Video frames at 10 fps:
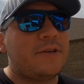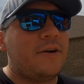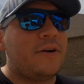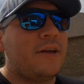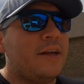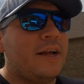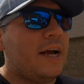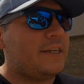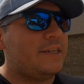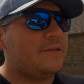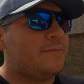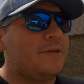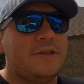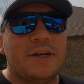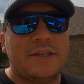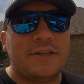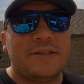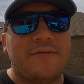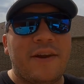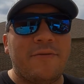So I just need some
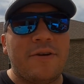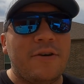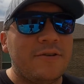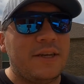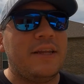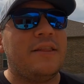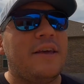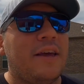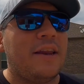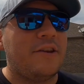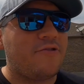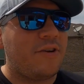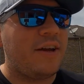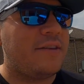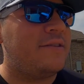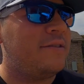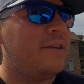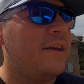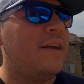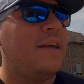suggestions. If anyone knows anything, any tricks.
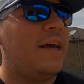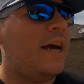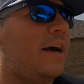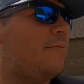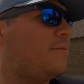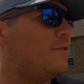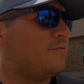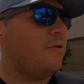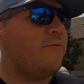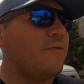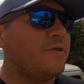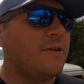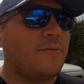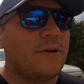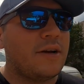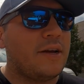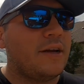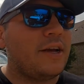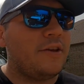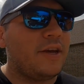Does road forcing work?
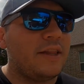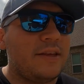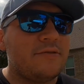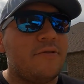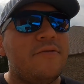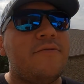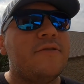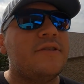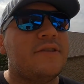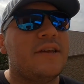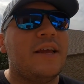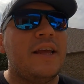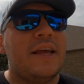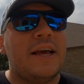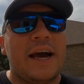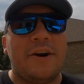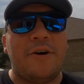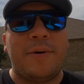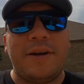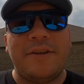Can you get these road forced? I don't
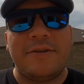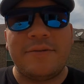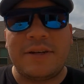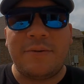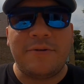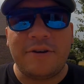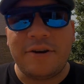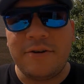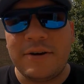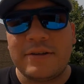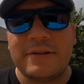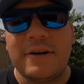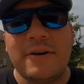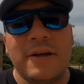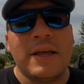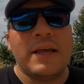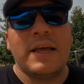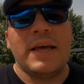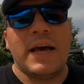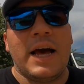know. My dealer's just not willing to do it, so
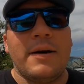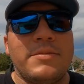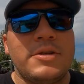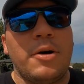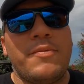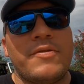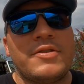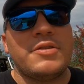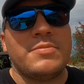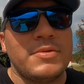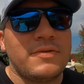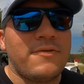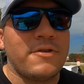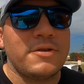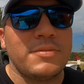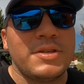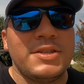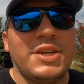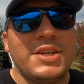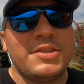I'm just hoping for some
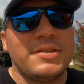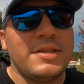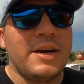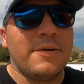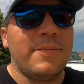suggestions there.